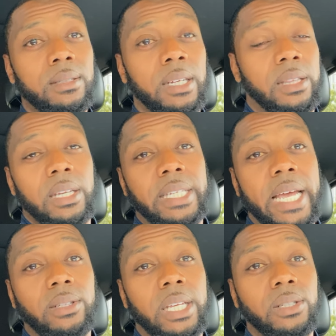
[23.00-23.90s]
I think
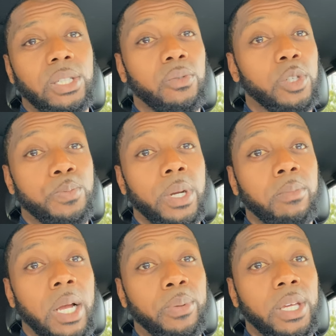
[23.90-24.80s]
downtown Silver Spring
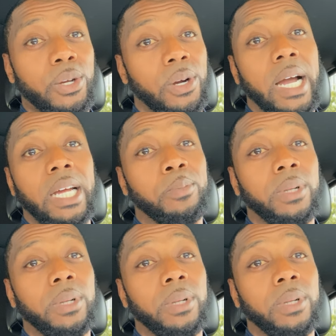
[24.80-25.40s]
might be your kind of